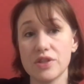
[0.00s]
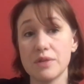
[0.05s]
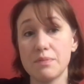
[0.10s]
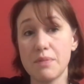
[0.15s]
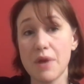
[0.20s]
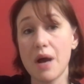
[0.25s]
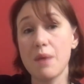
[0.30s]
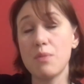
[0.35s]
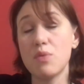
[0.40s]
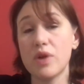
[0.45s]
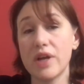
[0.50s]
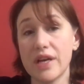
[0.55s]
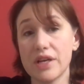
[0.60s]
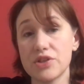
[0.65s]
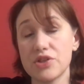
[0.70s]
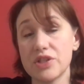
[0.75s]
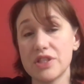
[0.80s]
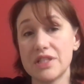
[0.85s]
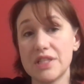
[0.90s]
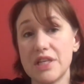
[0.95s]
mom will
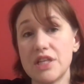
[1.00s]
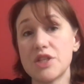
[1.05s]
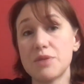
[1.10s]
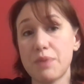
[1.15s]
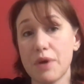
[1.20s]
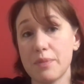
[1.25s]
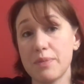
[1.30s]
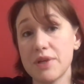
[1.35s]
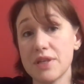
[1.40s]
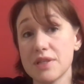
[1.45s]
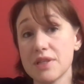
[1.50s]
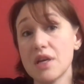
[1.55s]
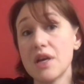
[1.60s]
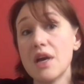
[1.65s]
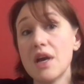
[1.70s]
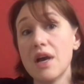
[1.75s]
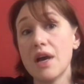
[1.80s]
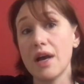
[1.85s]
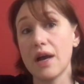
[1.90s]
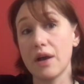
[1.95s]
actually teach puppies
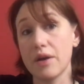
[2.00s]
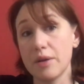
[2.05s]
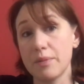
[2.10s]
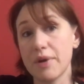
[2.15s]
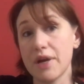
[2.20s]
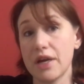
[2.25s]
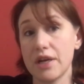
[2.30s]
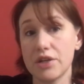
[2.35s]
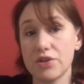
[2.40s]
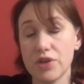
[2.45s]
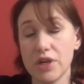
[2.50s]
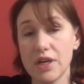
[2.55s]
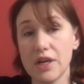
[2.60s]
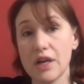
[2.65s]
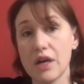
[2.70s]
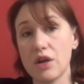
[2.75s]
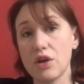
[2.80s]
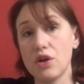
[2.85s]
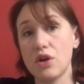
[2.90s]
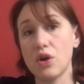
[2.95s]
how to potty train and
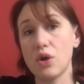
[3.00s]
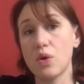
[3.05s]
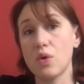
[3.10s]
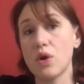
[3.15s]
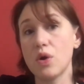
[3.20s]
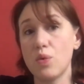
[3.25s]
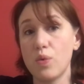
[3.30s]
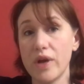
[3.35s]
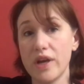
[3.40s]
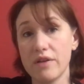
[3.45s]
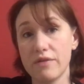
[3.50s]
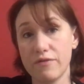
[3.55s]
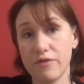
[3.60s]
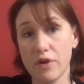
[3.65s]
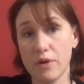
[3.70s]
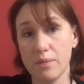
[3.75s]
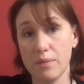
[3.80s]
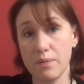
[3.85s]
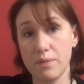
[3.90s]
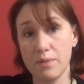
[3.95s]
how to go away
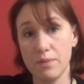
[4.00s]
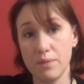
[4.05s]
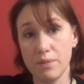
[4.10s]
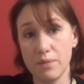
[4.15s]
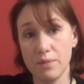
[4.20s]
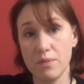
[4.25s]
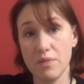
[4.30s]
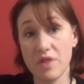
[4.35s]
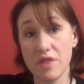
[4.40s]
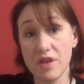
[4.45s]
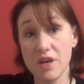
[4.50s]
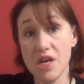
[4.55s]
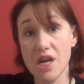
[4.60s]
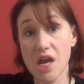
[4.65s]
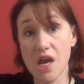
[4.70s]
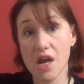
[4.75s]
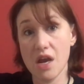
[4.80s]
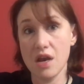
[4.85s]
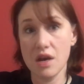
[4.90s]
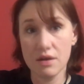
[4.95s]
from the
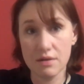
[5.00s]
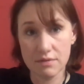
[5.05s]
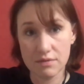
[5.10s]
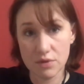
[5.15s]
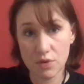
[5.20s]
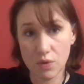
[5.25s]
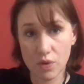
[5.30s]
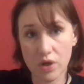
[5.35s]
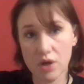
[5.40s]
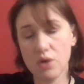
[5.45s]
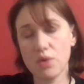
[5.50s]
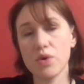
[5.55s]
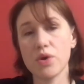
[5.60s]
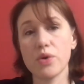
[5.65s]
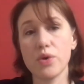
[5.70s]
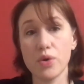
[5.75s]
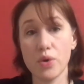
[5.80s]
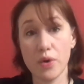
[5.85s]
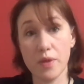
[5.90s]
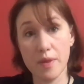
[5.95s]
den, quote
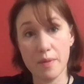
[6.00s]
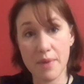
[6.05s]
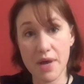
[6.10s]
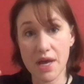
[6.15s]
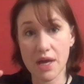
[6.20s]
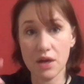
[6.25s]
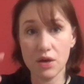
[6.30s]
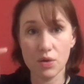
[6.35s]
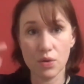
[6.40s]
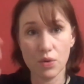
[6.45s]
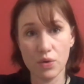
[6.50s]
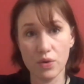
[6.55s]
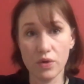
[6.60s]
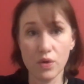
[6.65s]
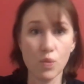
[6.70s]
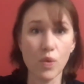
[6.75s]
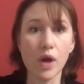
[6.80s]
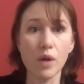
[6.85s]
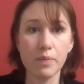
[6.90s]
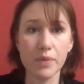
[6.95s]
unquote, or the bed or
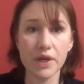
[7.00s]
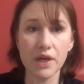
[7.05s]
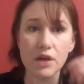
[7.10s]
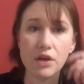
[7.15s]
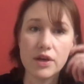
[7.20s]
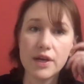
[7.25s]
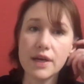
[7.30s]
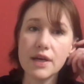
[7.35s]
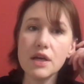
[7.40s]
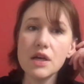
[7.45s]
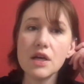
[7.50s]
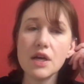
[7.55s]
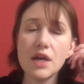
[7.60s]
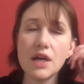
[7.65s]
the whelping area.